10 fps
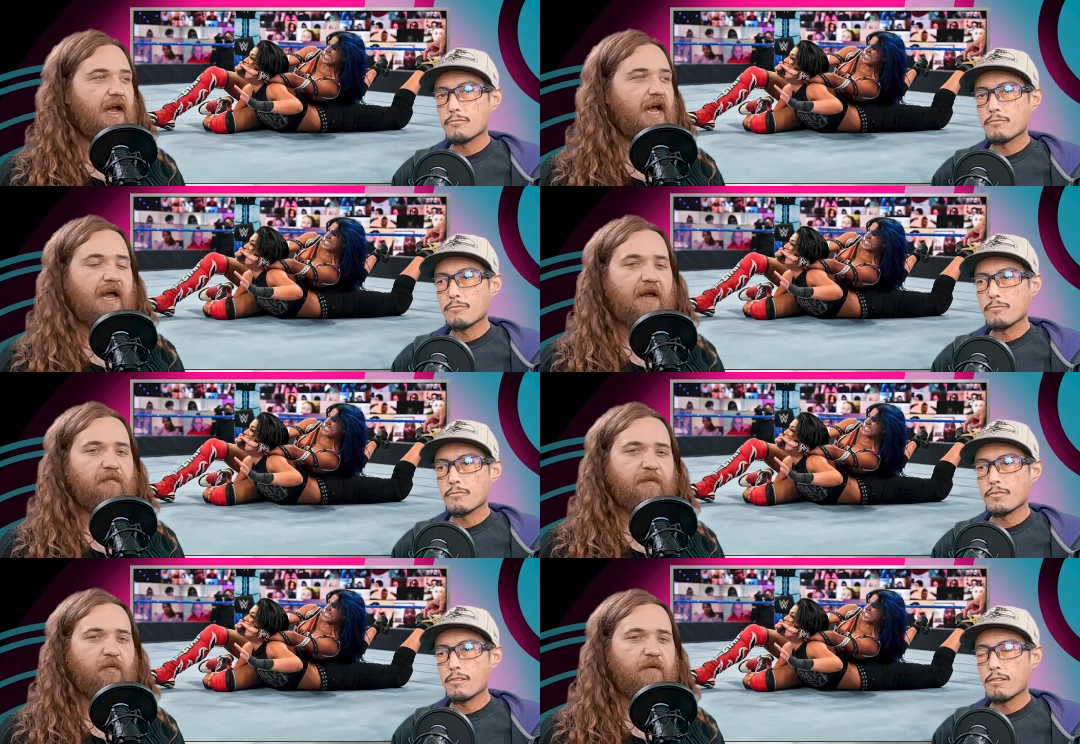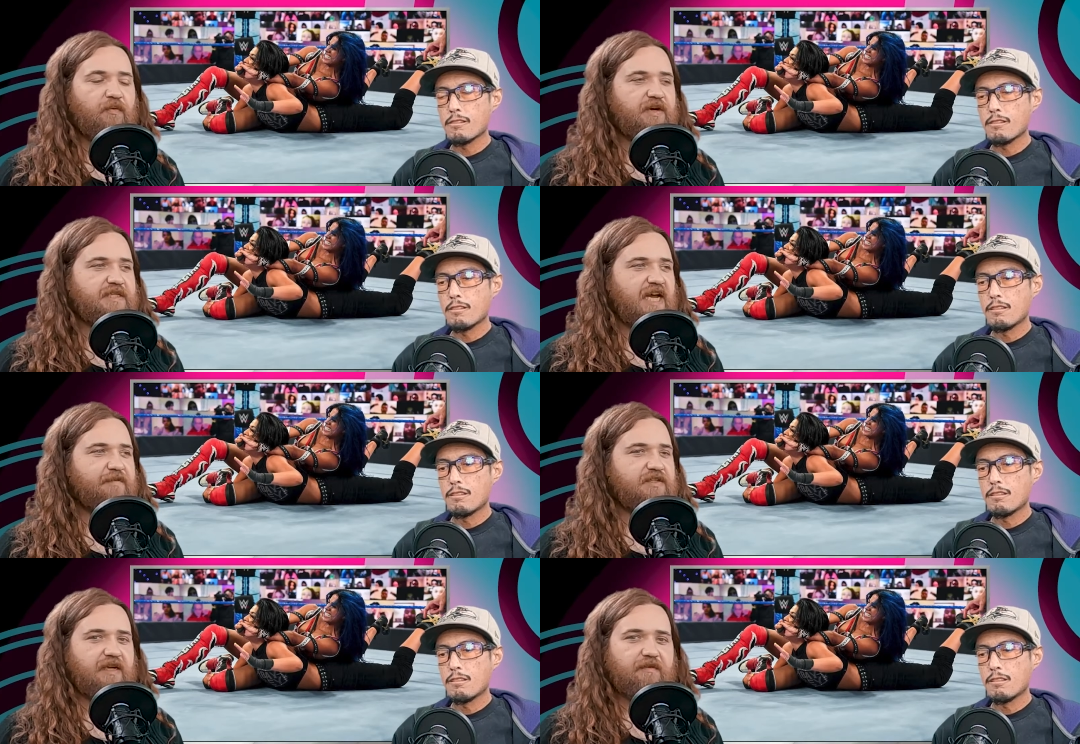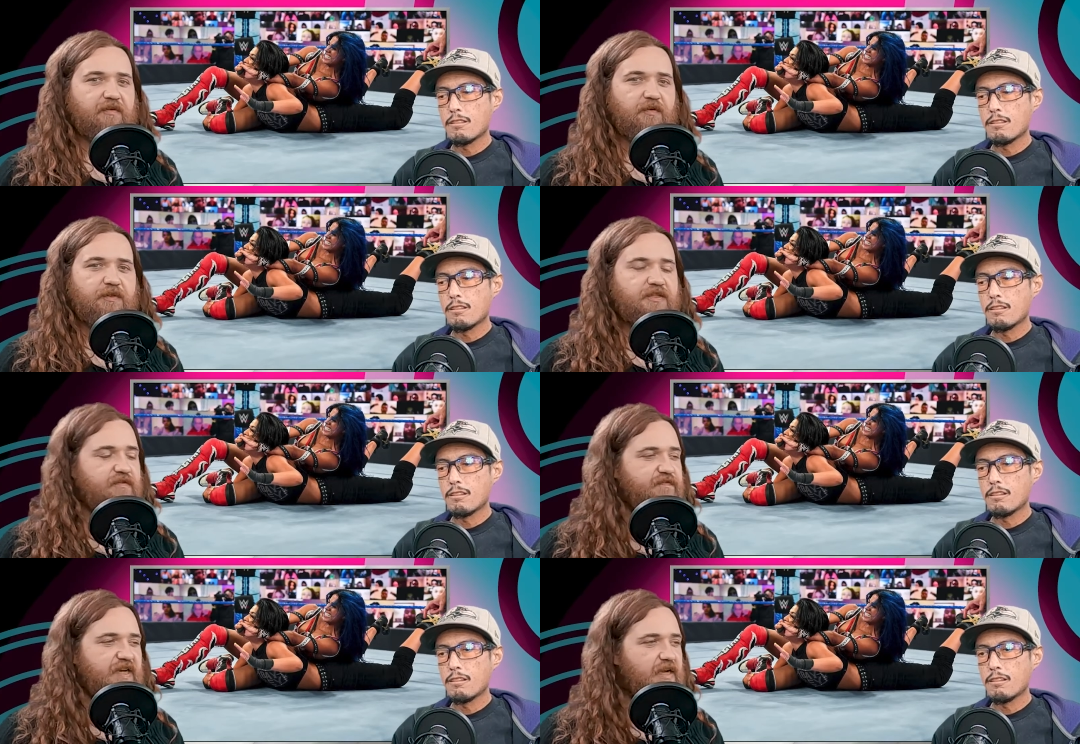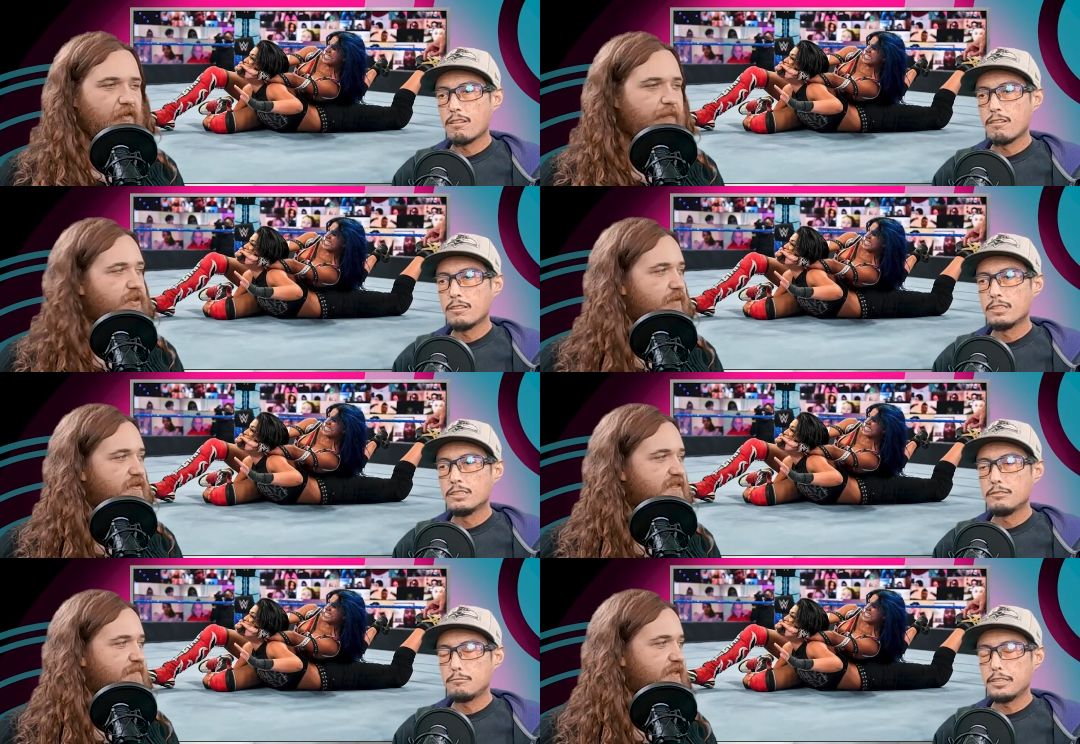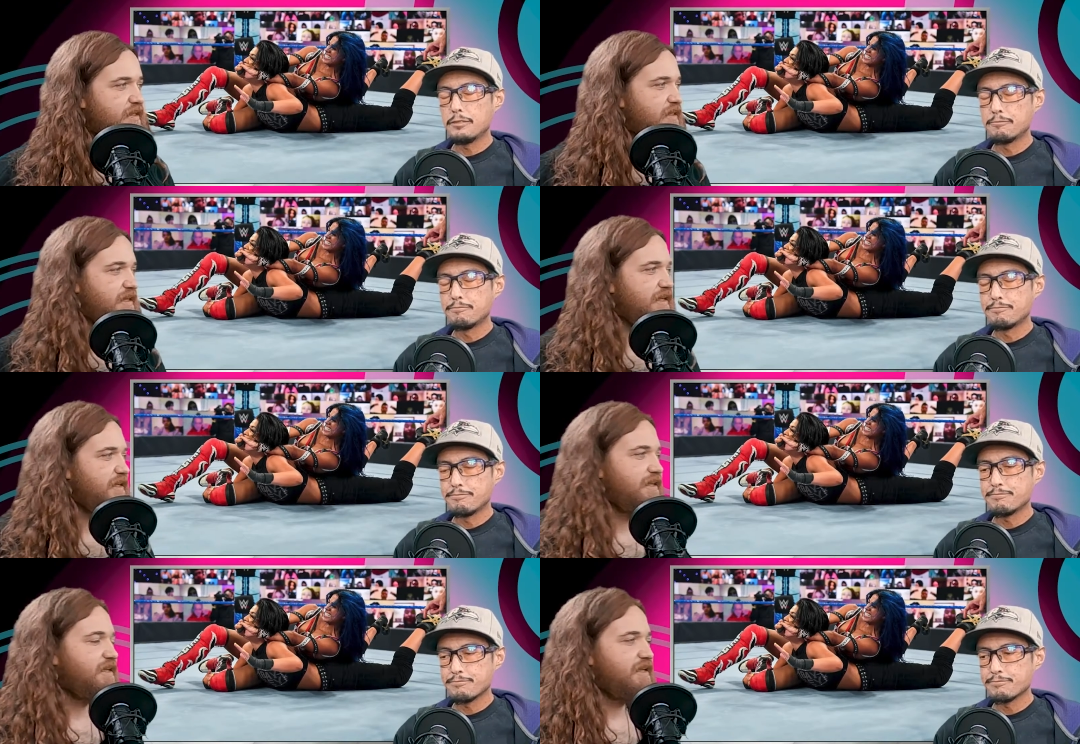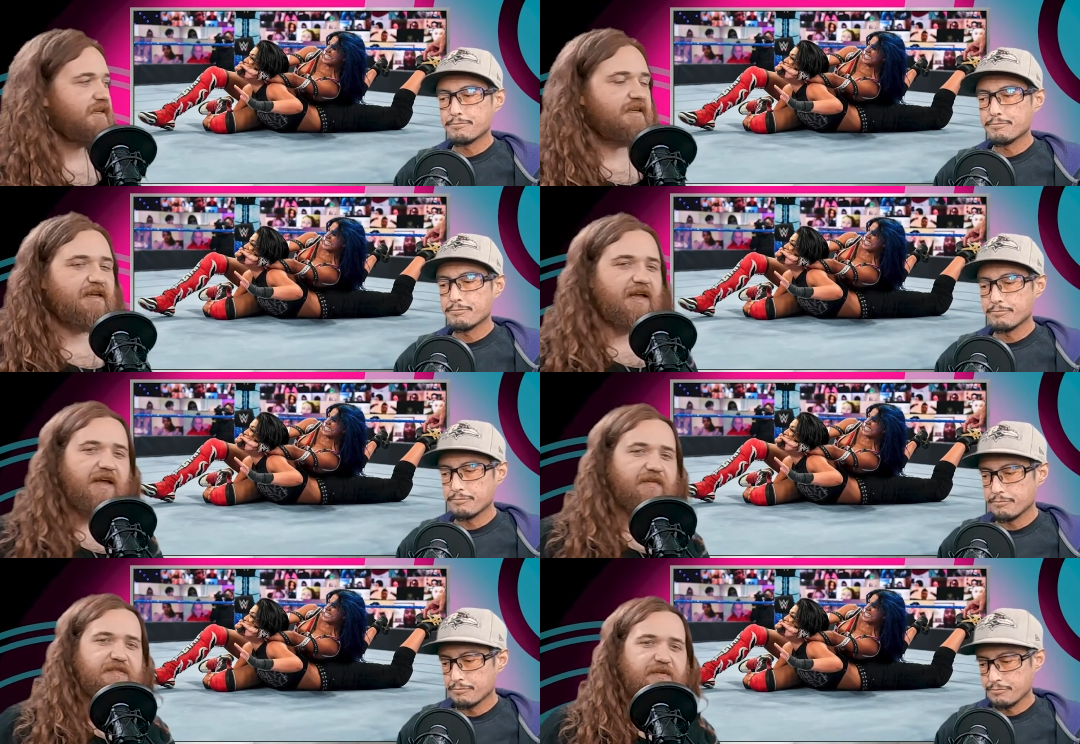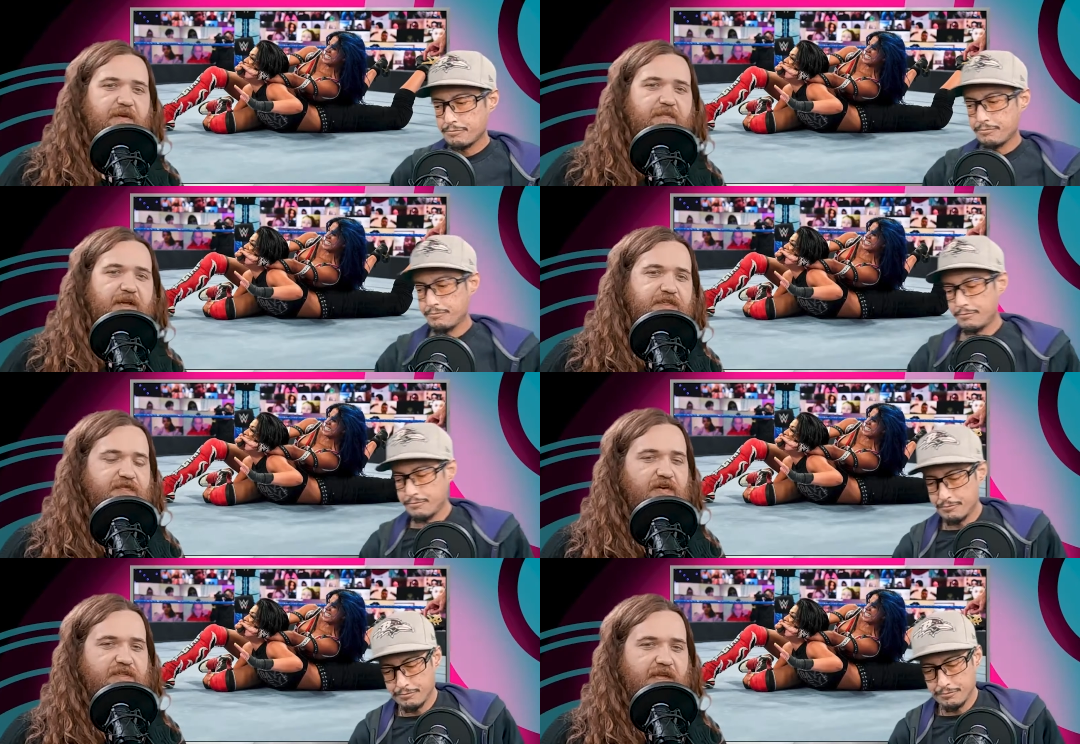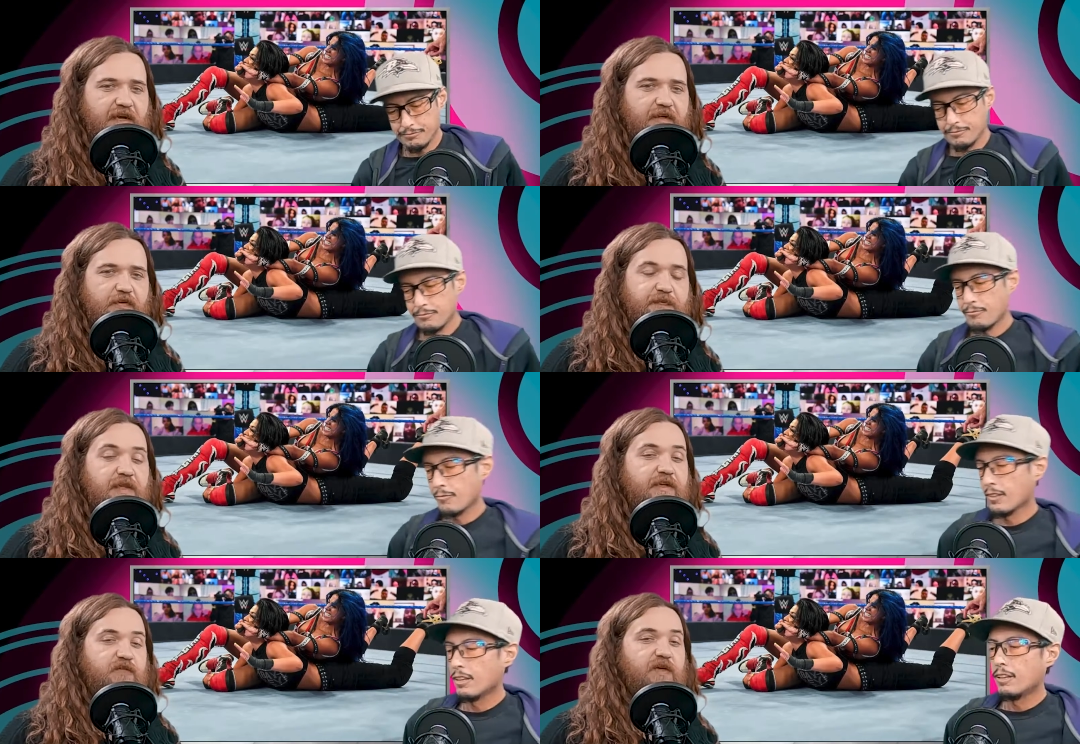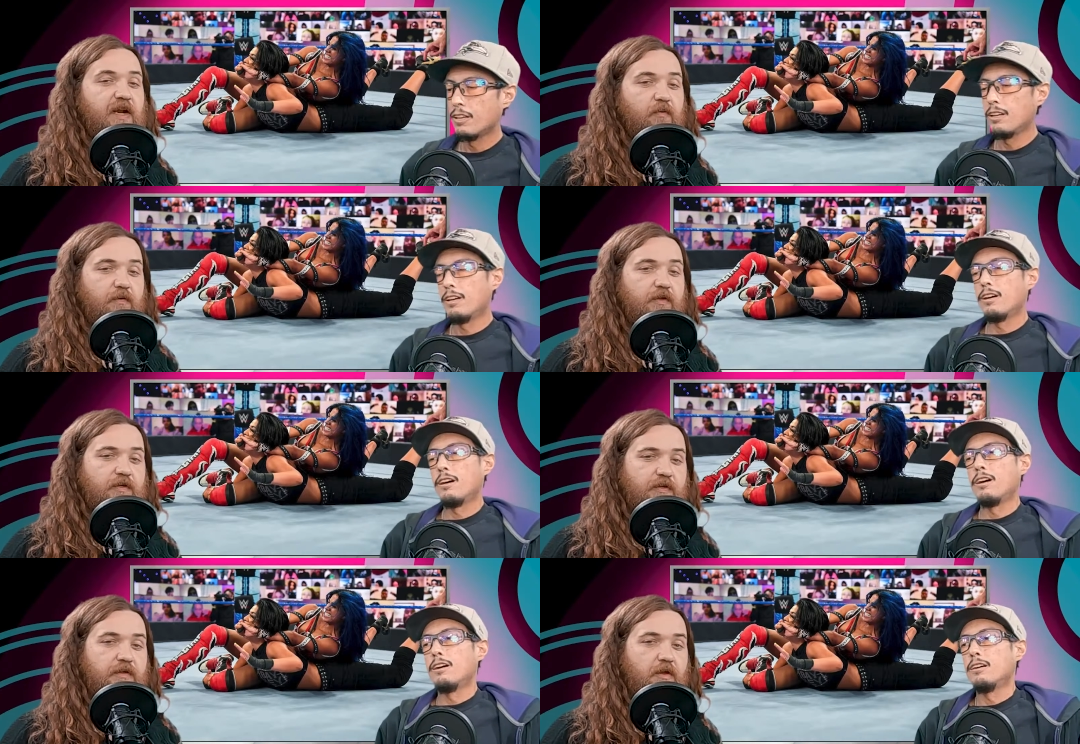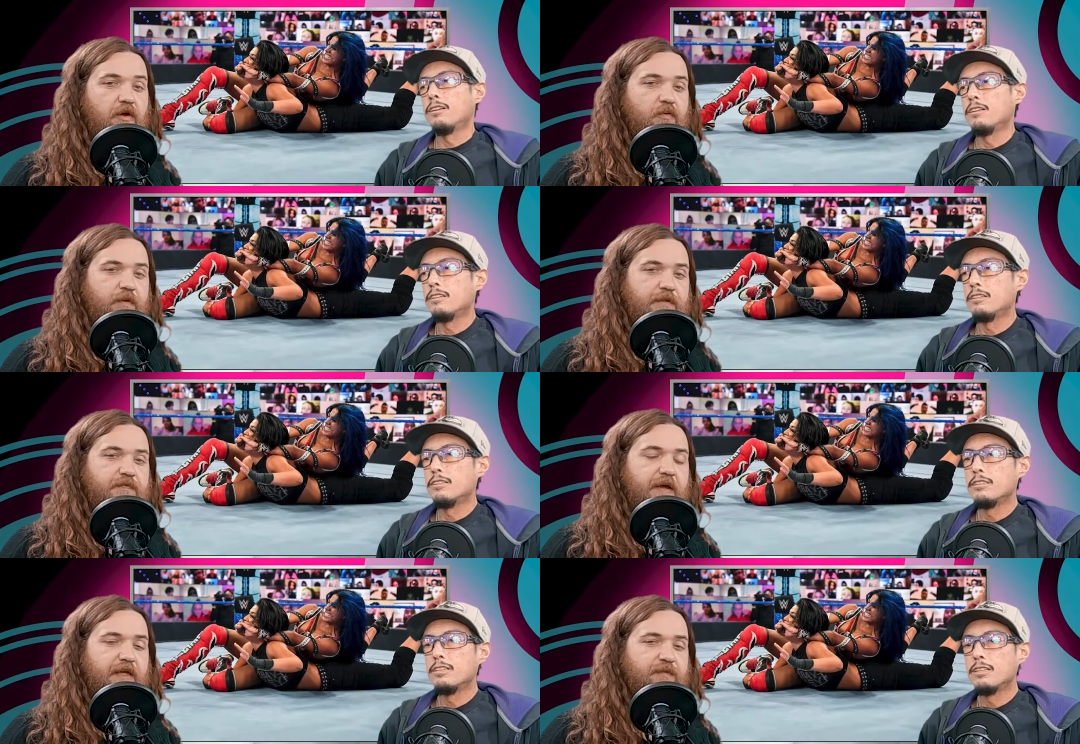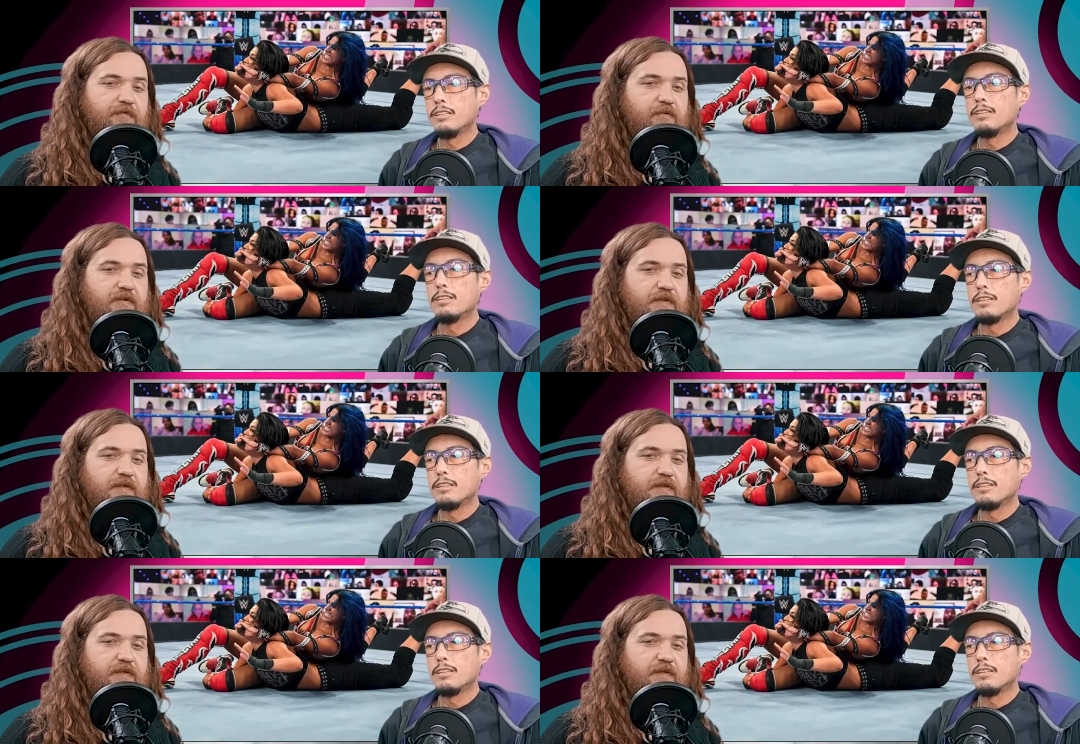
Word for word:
Speaker 1: I, I remember one point in time just like going, this is a fucking clip show or something. Yeah. It was a little bit much as far as that goes, but at least we got a really good long women's match before